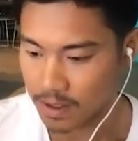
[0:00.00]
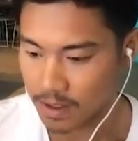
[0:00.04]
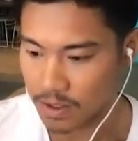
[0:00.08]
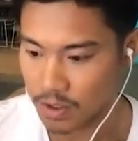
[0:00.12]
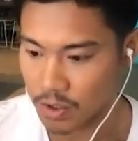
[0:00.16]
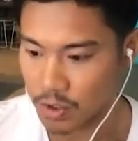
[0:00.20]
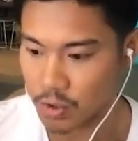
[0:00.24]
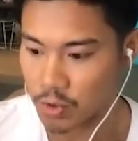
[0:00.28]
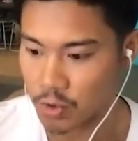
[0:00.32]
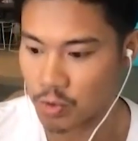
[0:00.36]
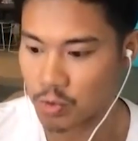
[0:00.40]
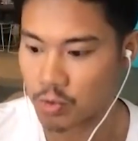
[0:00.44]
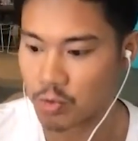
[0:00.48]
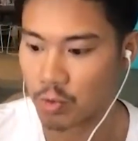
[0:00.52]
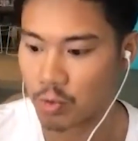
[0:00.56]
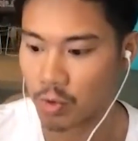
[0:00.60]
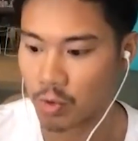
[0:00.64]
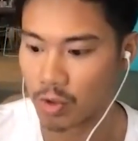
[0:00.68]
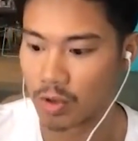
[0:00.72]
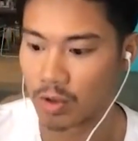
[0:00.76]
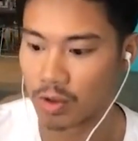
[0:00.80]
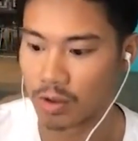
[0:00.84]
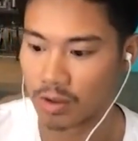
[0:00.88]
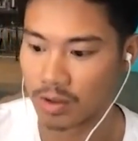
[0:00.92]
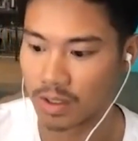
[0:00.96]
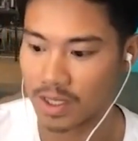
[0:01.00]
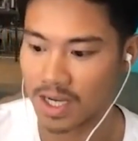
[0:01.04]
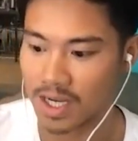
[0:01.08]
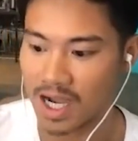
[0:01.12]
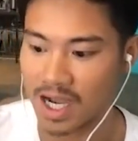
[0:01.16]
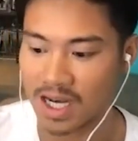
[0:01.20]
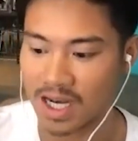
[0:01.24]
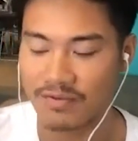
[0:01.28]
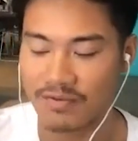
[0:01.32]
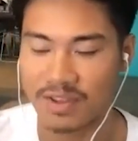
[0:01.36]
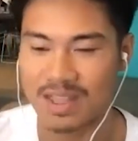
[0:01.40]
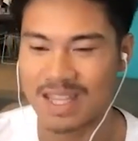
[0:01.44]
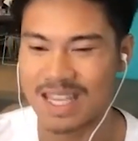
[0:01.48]
you were
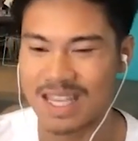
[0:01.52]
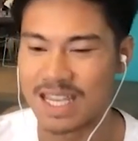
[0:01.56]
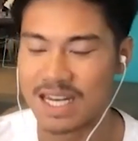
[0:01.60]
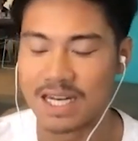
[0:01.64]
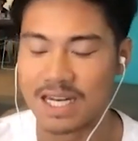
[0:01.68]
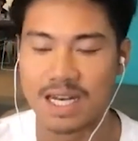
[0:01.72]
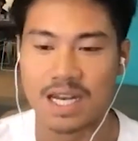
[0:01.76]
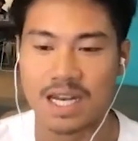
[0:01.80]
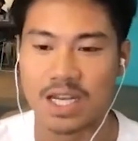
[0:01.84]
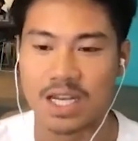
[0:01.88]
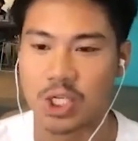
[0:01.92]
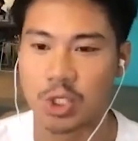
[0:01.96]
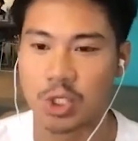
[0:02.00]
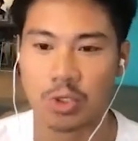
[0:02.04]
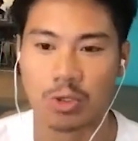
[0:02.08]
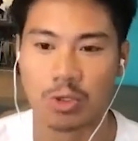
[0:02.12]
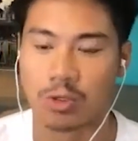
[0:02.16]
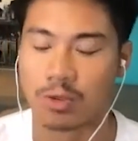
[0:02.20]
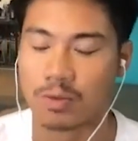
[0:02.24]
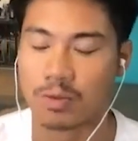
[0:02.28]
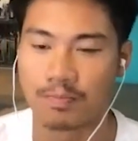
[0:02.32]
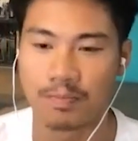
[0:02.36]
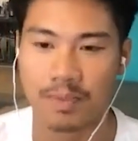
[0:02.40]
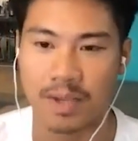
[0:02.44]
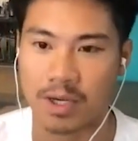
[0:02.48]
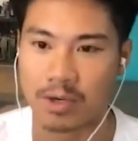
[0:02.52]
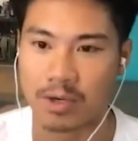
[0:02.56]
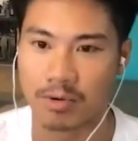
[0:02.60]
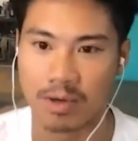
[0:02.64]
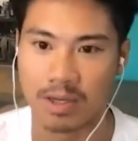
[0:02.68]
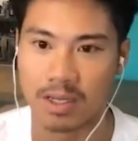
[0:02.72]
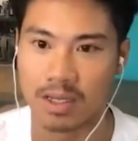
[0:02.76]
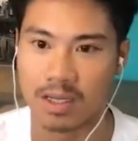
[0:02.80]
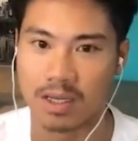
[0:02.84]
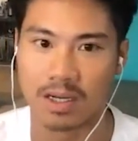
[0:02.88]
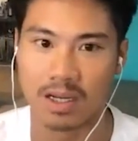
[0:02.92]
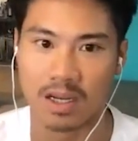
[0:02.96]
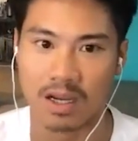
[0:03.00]
kind of in the initial
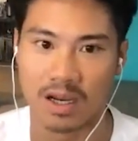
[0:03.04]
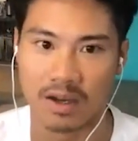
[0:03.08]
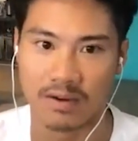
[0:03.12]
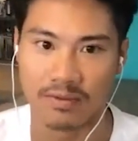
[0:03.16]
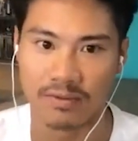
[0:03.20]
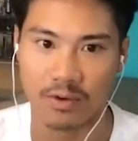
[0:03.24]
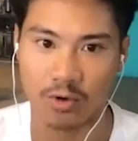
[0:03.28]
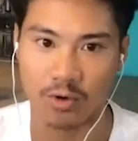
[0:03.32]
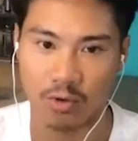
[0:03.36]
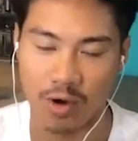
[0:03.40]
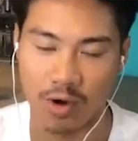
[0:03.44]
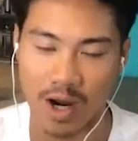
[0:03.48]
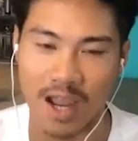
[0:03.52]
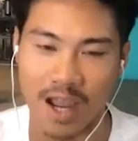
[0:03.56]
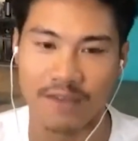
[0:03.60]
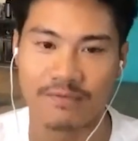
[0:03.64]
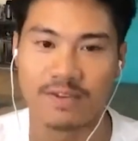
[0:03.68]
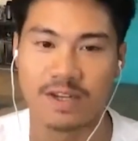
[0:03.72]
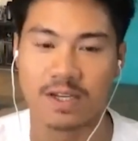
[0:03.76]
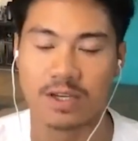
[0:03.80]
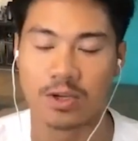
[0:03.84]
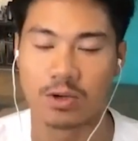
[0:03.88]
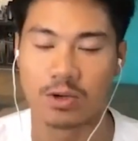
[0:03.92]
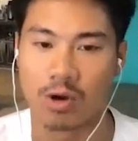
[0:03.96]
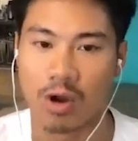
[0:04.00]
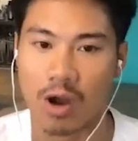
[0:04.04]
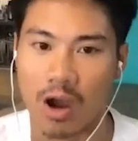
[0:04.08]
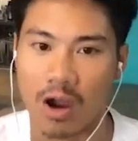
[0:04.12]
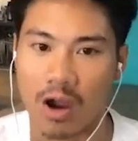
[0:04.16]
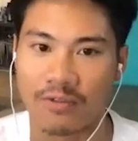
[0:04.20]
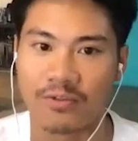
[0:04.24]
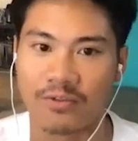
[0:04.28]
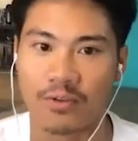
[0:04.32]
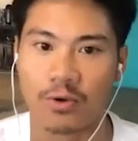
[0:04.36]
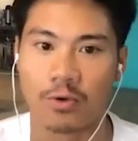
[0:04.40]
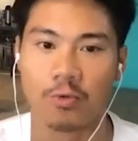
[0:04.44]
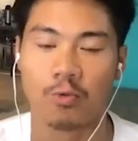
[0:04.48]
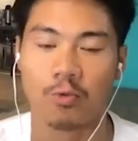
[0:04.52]
period of crafting your
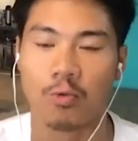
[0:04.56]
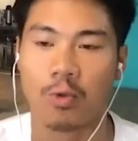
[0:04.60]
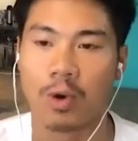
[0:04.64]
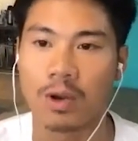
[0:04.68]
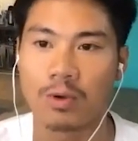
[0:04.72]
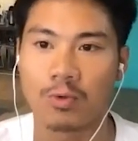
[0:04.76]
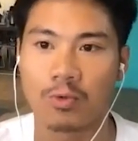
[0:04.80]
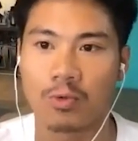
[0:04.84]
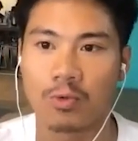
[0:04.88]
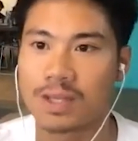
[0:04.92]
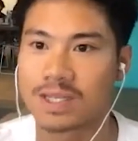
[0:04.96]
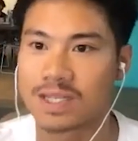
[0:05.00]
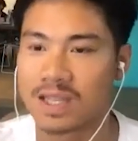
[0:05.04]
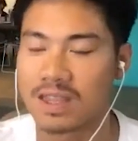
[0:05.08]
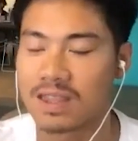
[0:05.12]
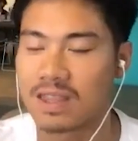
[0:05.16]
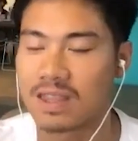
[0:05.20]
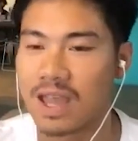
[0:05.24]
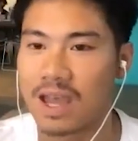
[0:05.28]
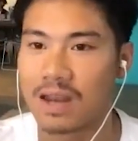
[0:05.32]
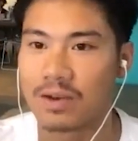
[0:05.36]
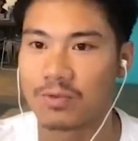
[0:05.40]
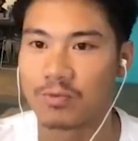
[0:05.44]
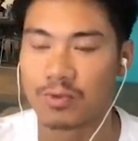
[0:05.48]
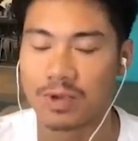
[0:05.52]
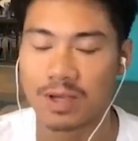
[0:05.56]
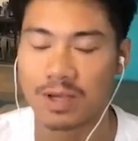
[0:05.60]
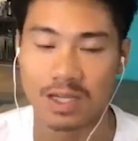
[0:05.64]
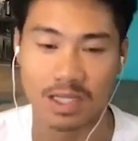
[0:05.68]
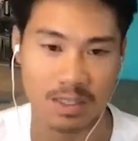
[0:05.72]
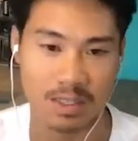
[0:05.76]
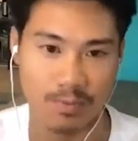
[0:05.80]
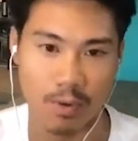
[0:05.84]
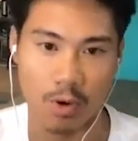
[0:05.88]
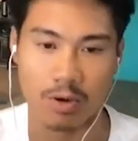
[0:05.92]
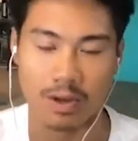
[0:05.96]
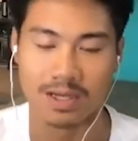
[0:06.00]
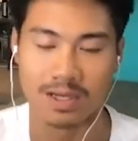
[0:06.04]
offer. What was it that we had
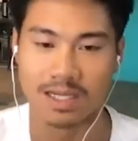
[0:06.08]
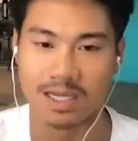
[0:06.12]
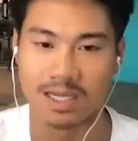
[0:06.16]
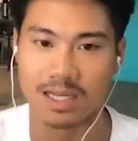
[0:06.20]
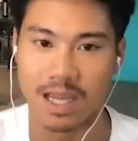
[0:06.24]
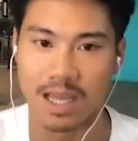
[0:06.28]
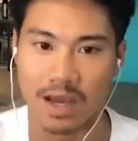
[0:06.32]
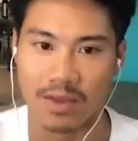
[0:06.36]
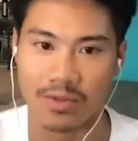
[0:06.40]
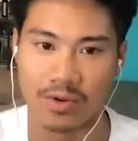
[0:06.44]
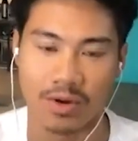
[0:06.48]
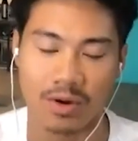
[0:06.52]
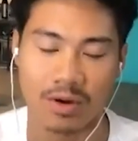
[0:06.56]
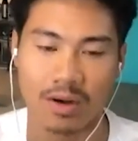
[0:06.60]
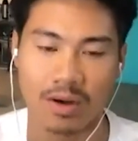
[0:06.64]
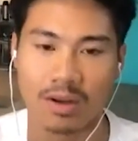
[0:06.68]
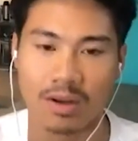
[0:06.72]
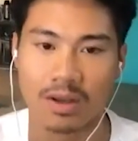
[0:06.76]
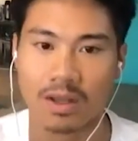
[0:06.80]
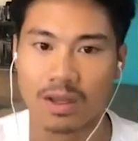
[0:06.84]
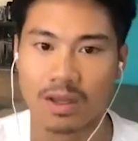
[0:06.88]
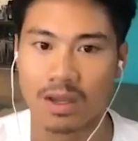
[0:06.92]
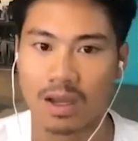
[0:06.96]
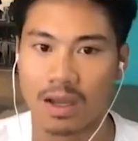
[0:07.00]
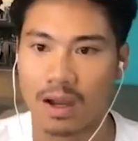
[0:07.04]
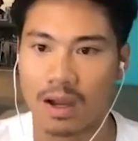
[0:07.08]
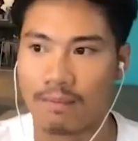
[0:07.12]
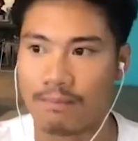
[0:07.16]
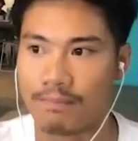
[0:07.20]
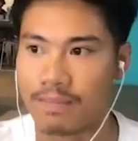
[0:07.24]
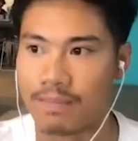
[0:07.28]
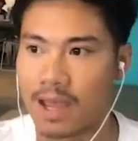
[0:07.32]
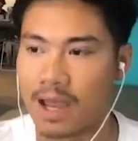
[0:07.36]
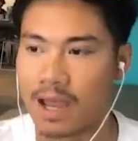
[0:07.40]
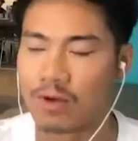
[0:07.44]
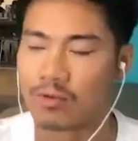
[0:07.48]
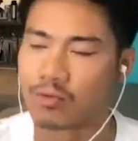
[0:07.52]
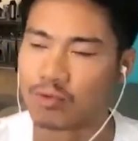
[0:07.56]
spoken together
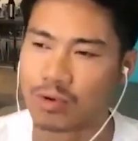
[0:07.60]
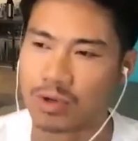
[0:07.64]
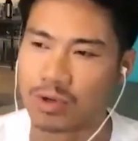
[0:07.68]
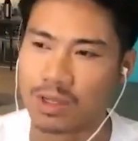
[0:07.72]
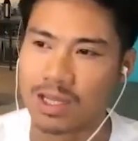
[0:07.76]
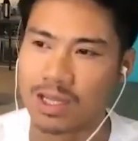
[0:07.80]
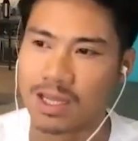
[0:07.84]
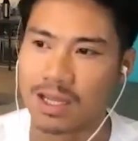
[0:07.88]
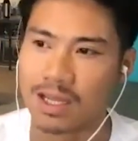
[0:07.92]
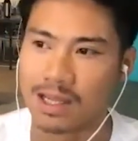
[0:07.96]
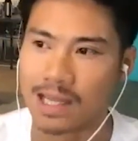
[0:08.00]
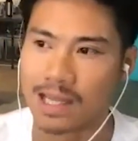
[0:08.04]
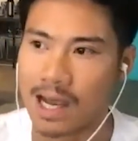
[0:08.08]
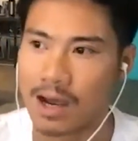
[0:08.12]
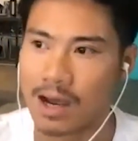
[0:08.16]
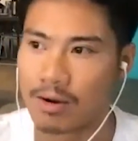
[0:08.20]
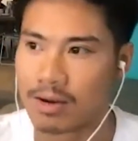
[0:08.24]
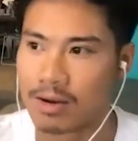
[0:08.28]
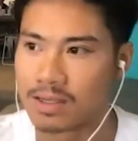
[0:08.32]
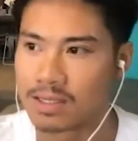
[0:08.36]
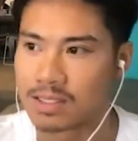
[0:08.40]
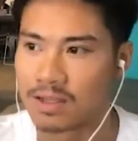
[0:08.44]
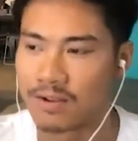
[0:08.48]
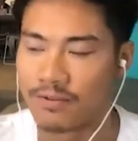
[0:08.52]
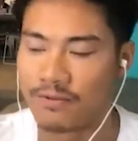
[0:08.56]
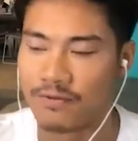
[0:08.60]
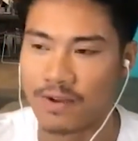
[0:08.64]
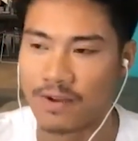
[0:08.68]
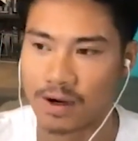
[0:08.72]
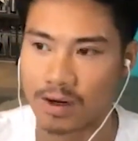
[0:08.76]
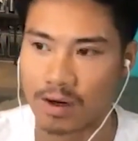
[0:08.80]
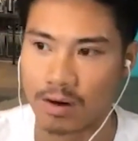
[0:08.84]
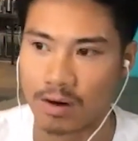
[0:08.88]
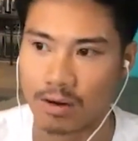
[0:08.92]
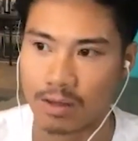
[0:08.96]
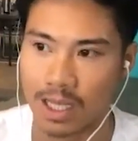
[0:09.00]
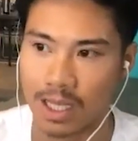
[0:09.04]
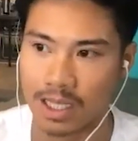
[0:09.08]
um, that really allowed us to
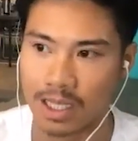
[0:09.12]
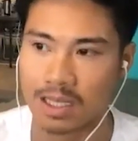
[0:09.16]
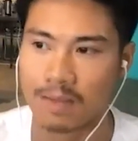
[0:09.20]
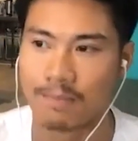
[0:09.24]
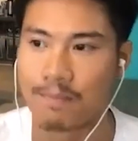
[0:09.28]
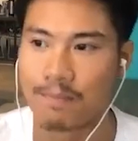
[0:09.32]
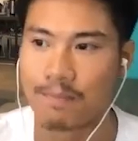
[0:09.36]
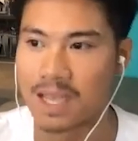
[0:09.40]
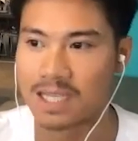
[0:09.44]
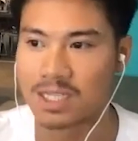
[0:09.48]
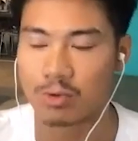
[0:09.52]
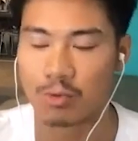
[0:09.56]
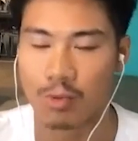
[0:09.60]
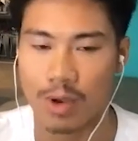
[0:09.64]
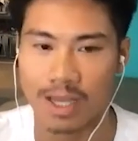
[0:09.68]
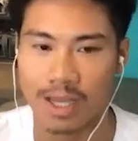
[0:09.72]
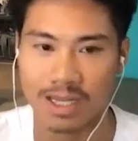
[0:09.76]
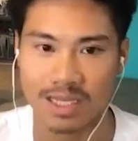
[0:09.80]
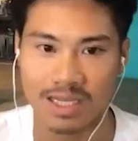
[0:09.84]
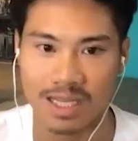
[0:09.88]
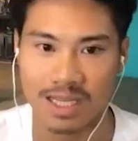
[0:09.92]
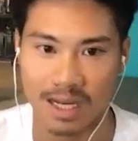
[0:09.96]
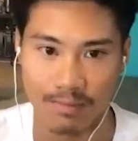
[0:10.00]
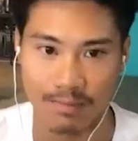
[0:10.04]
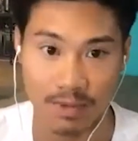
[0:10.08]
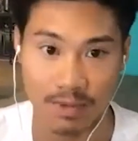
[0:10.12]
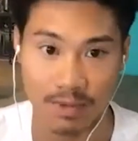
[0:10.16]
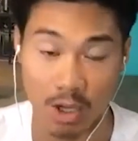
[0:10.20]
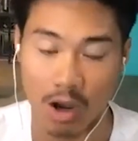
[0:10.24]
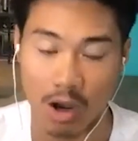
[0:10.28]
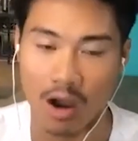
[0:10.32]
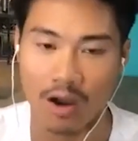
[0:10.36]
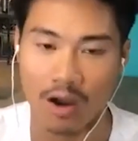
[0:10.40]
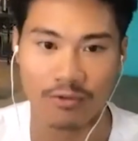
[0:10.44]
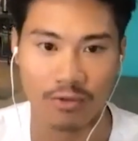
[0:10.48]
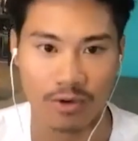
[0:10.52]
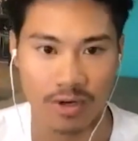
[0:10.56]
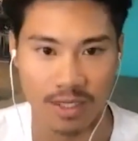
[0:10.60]
figure out like the best way to set up the
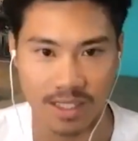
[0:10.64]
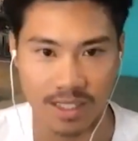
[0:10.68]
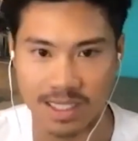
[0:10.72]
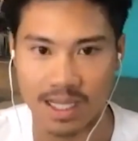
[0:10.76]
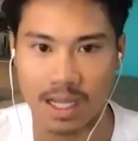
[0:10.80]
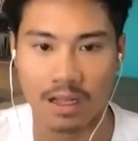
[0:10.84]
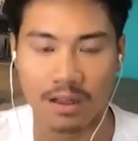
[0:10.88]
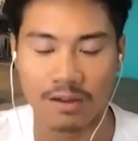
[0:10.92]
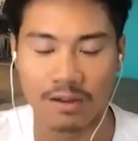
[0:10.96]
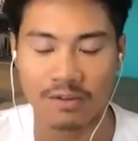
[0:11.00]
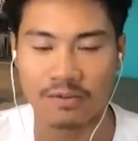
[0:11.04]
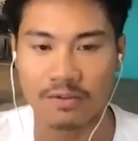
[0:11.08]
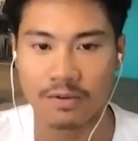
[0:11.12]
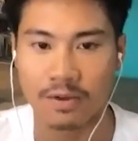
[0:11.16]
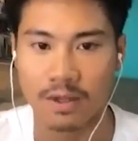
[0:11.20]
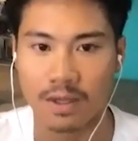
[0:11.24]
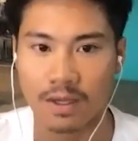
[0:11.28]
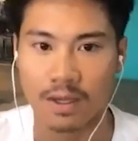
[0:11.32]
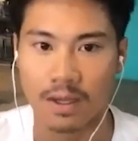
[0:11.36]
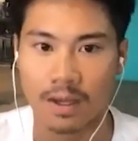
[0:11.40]
offer itself?